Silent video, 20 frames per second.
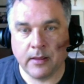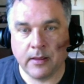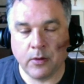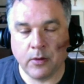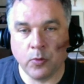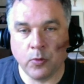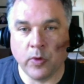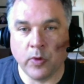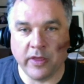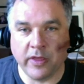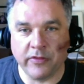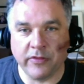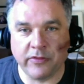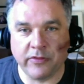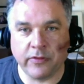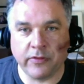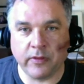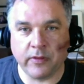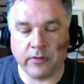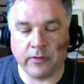
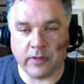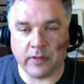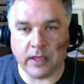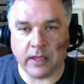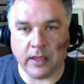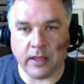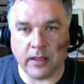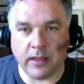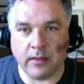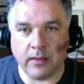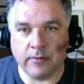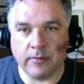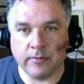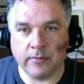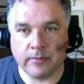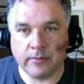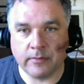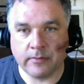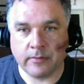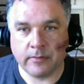with the
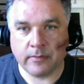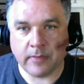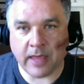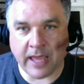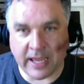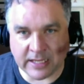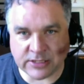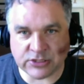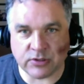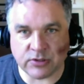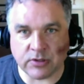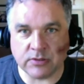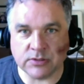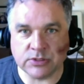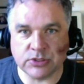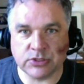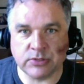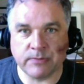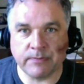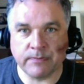
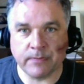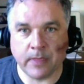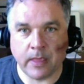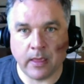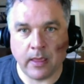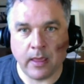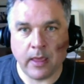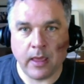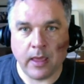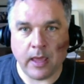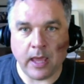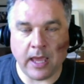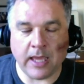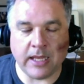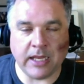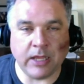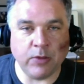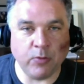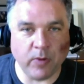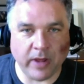Astros and
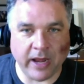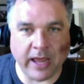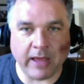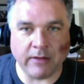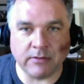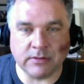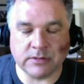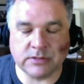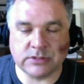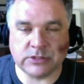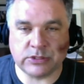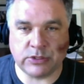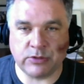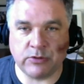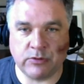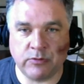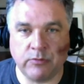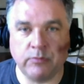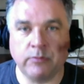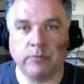he went out
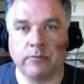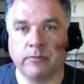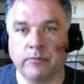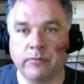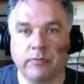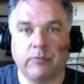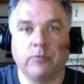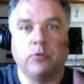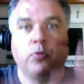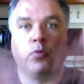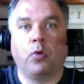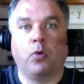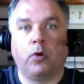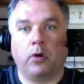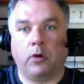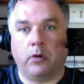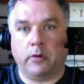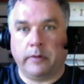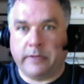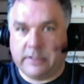to the
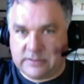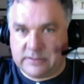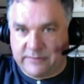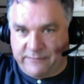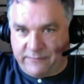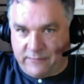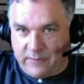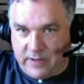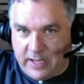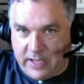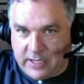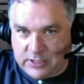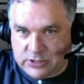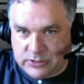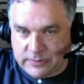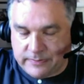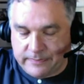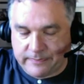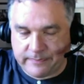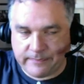world as a free
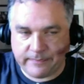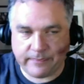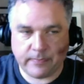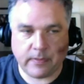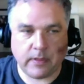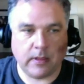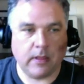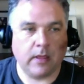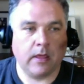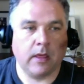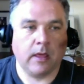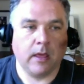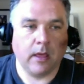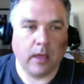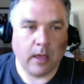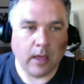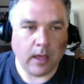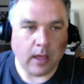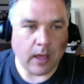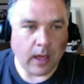agent.
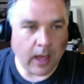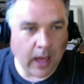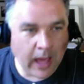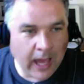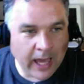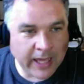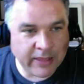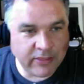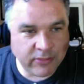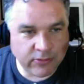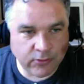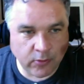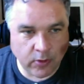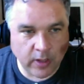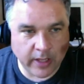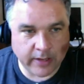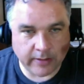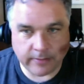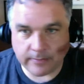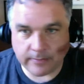I thought,